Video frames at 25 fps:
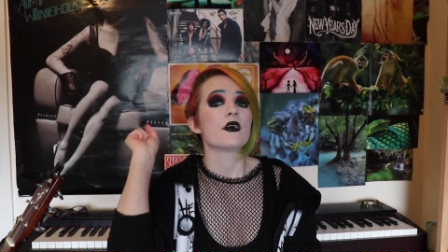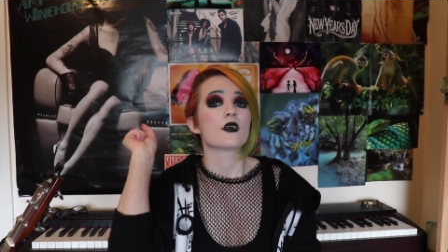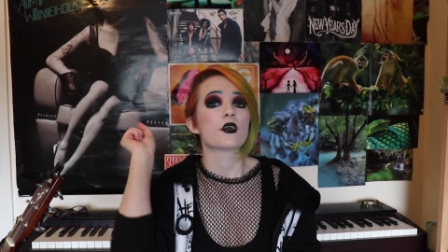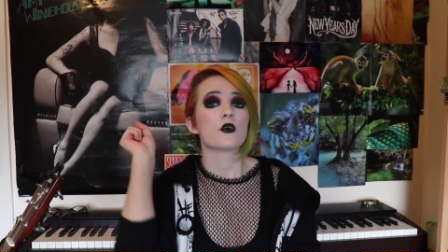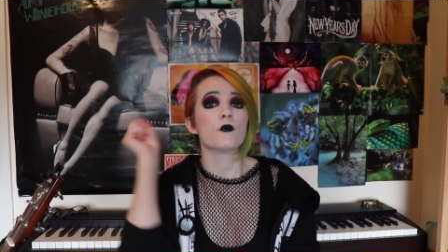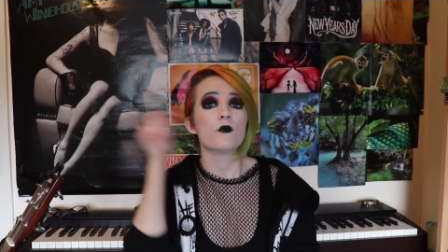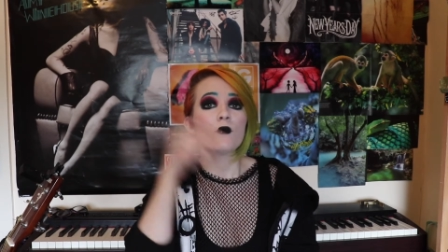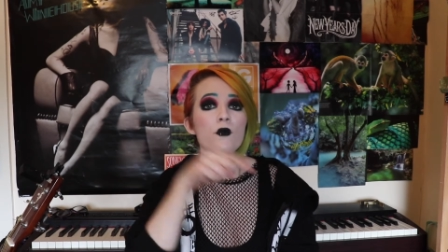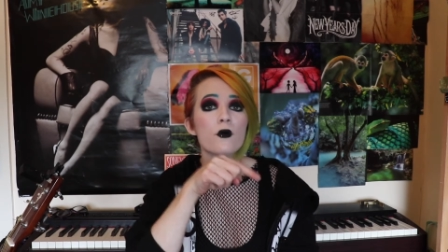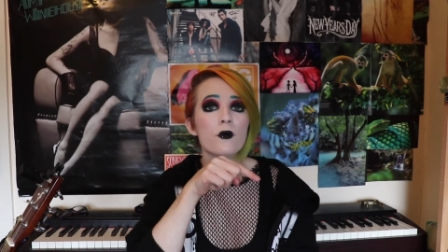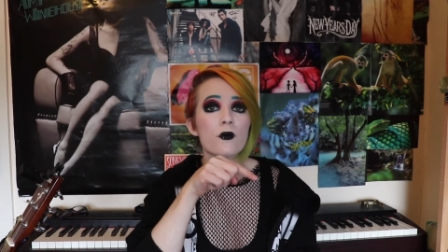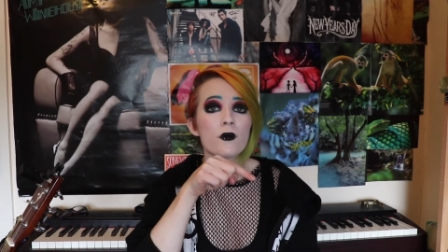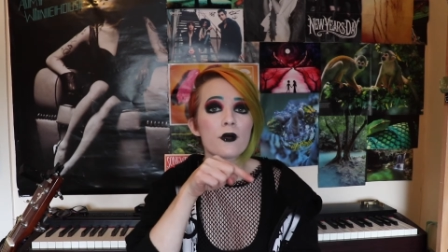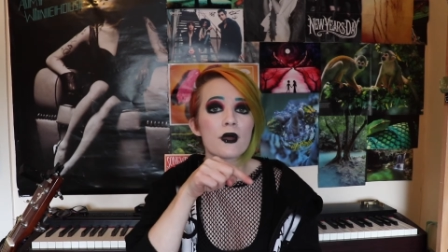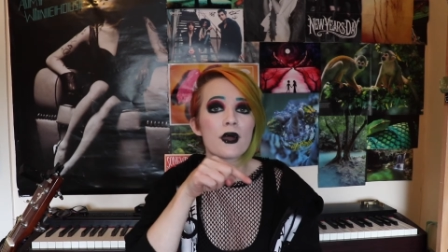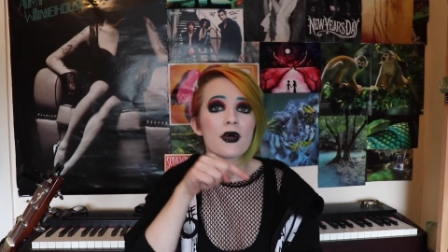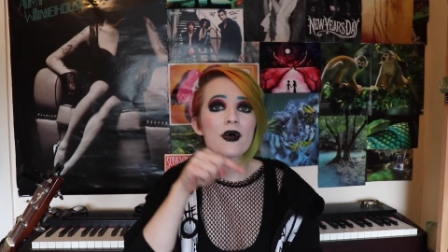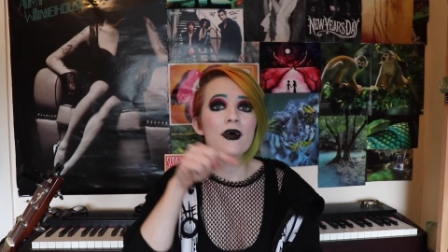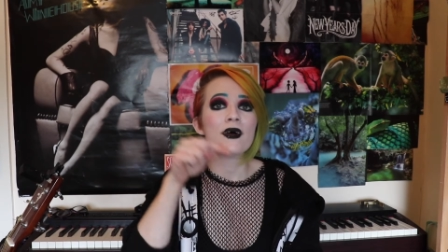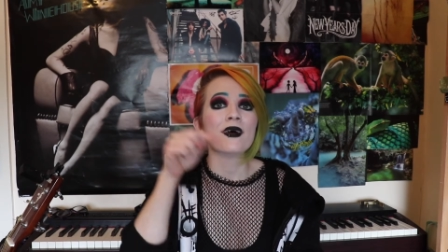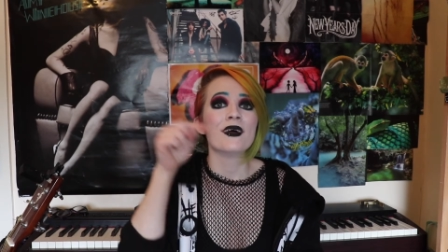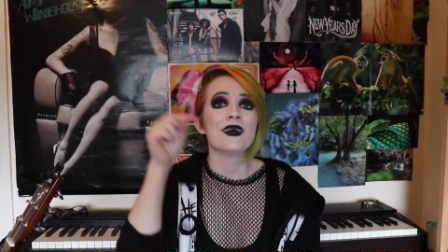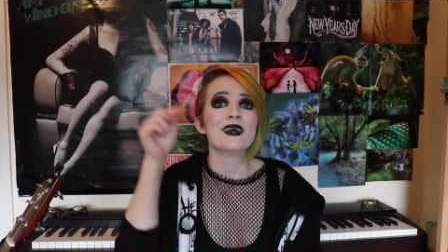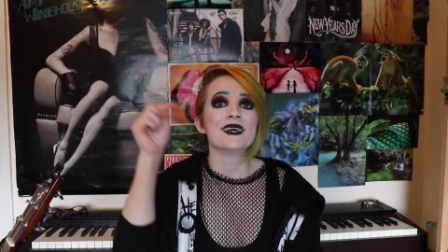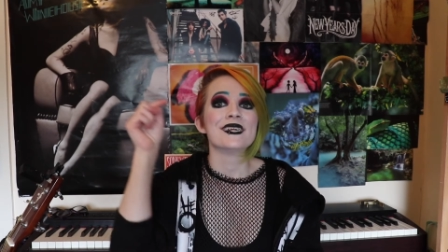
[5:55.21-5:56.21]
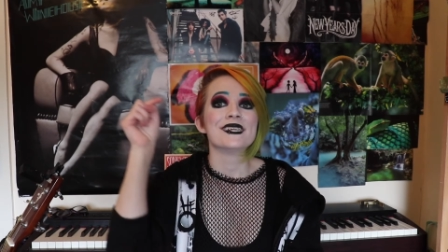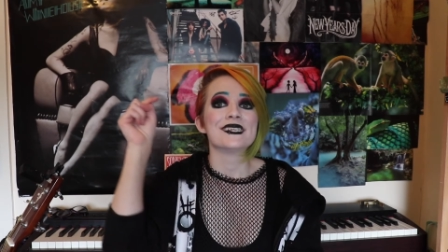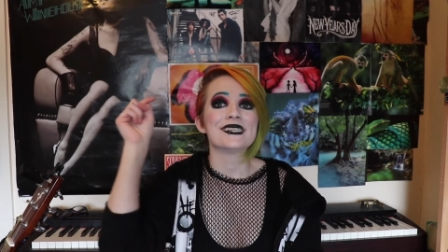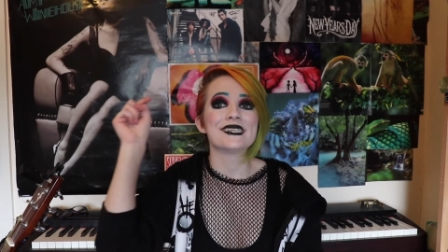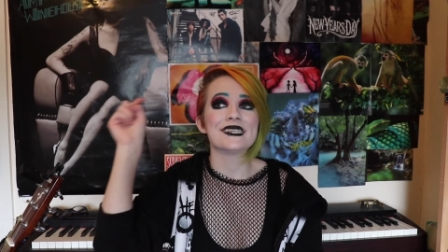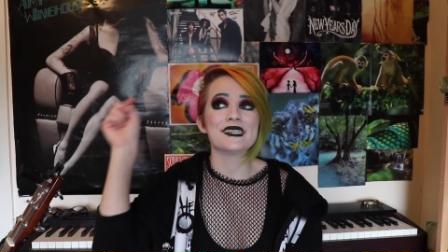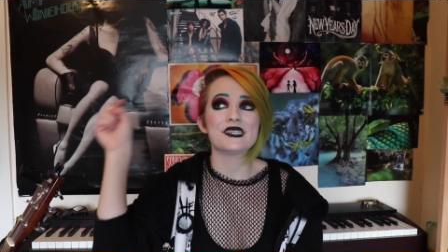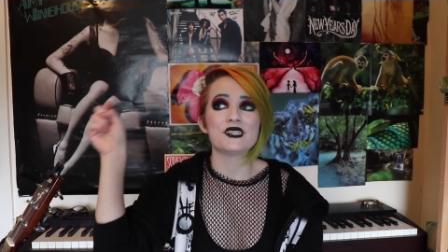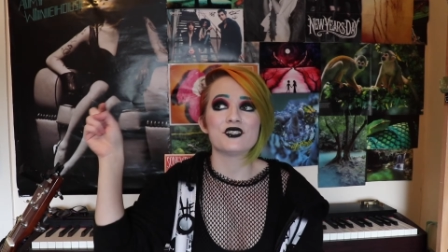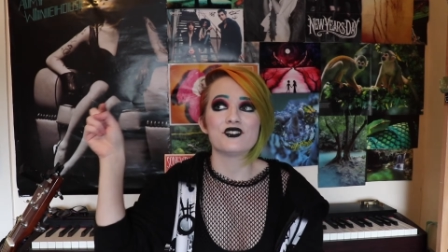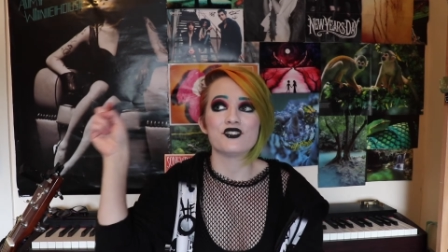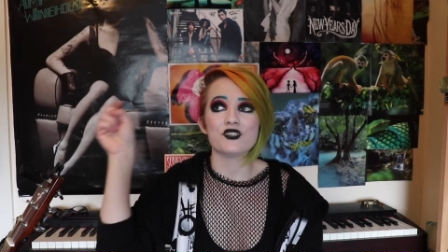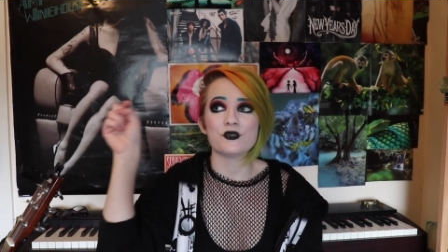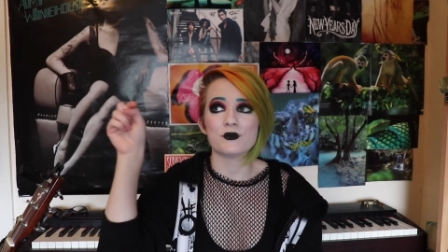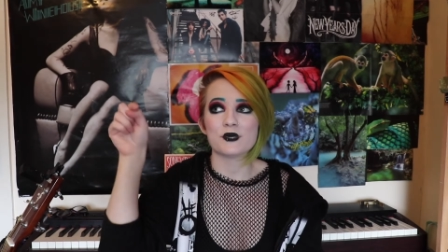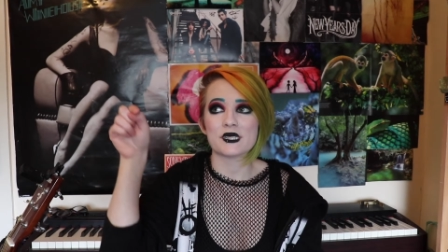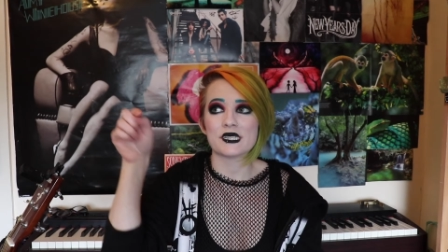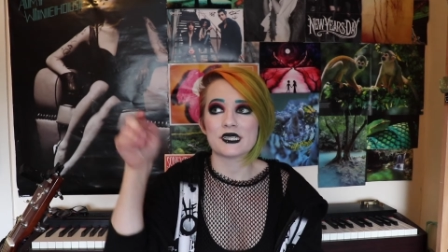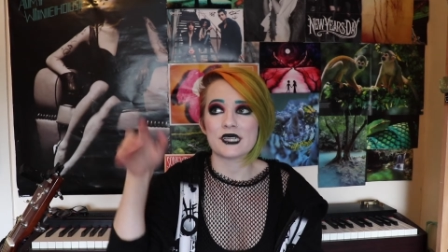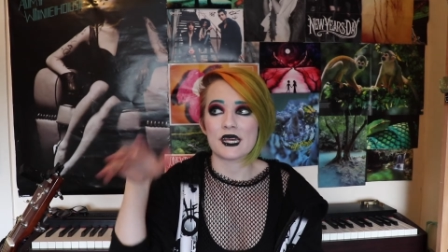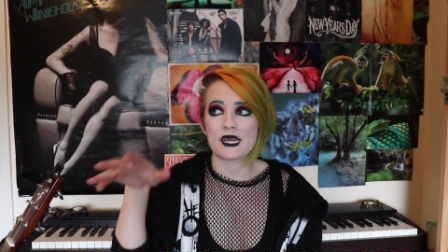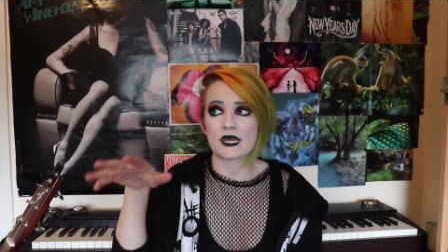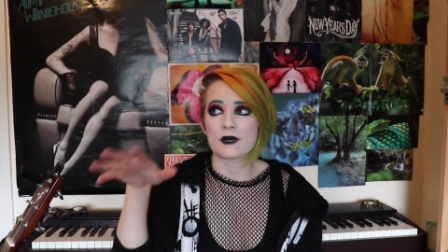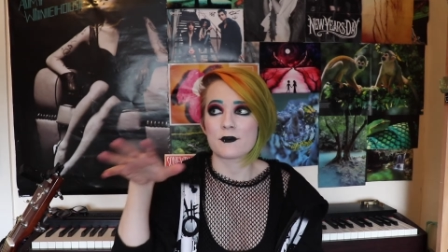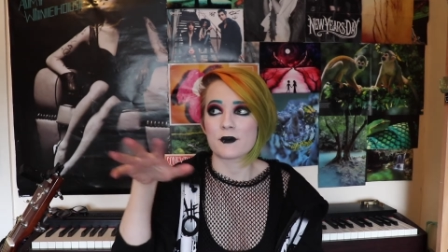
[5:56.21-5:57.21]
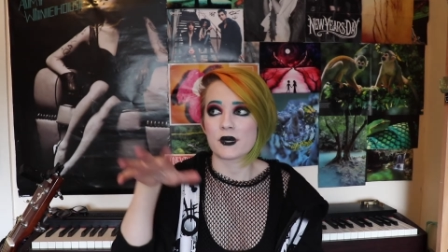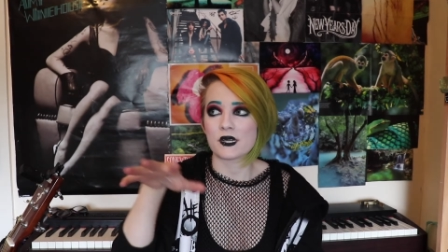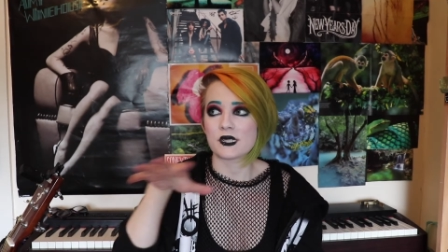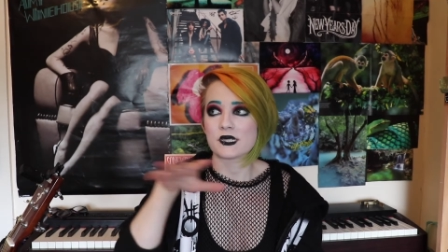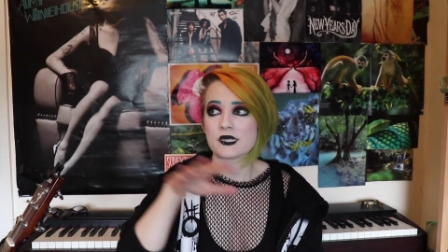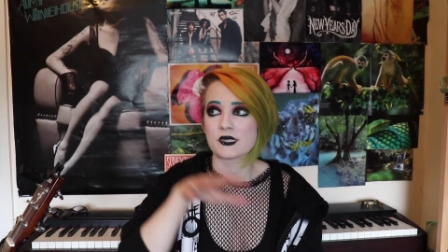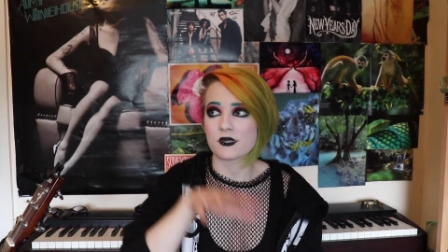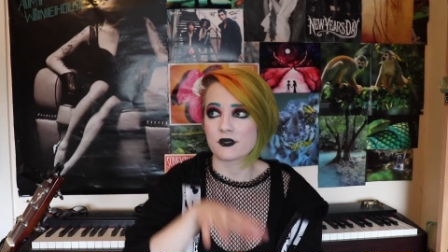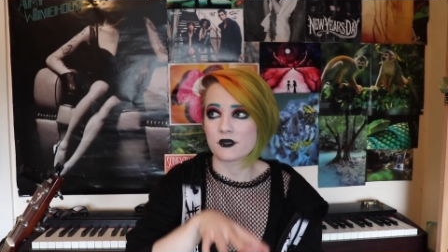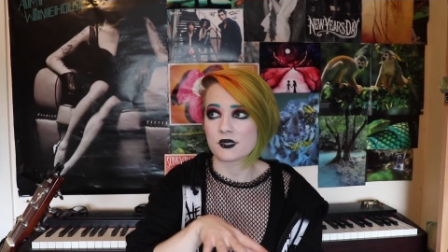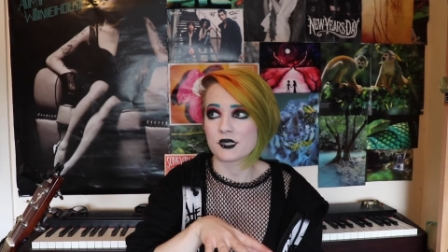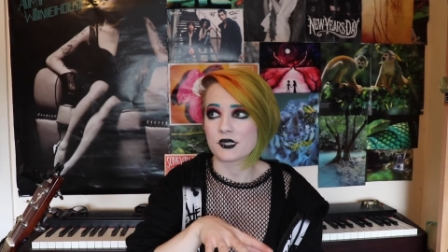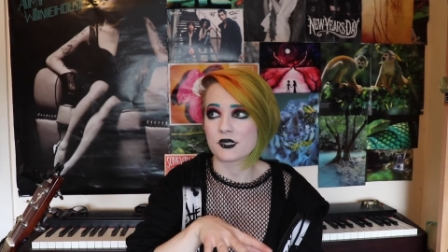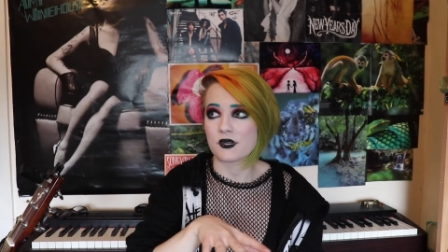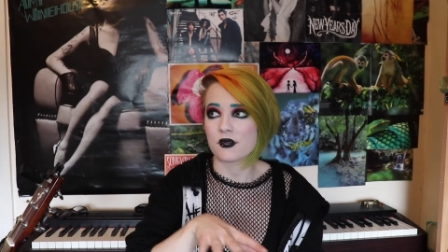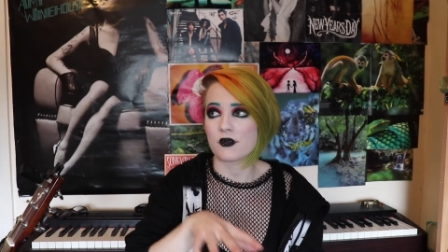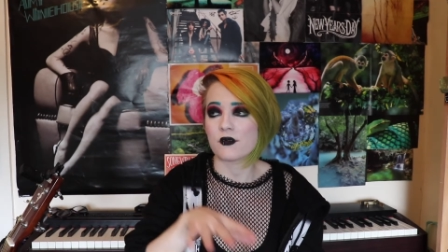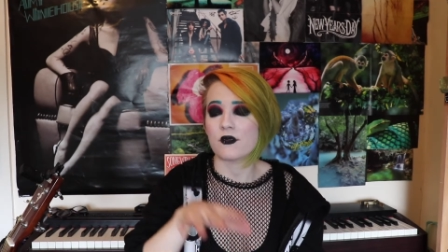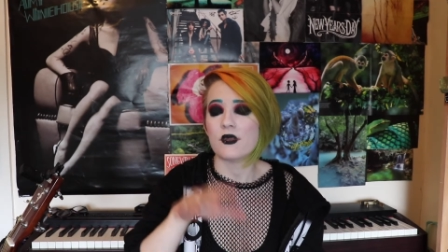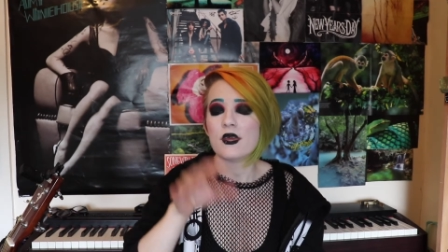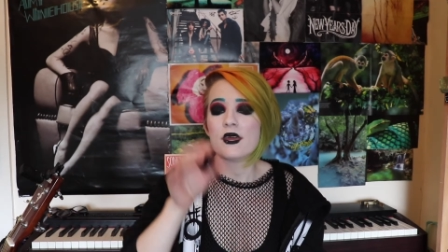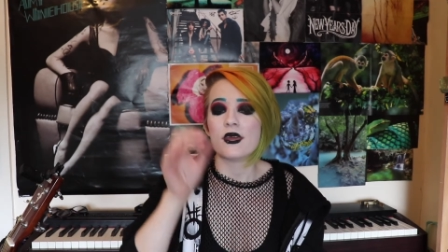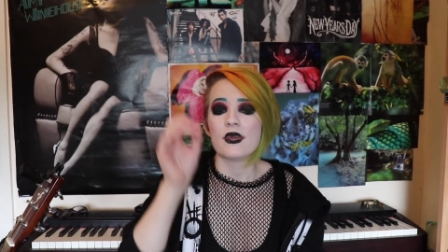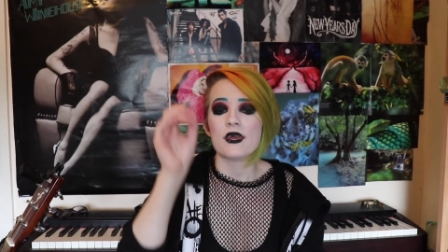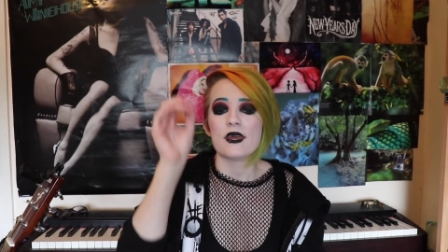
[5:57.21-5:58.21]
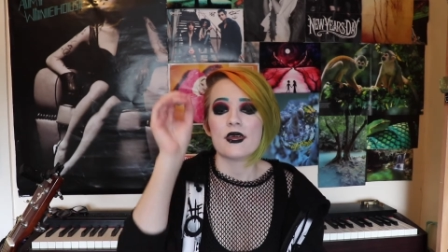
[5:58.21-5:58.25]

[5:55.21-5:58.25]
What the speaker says: Gamora, since she was taken by the Soul Stone,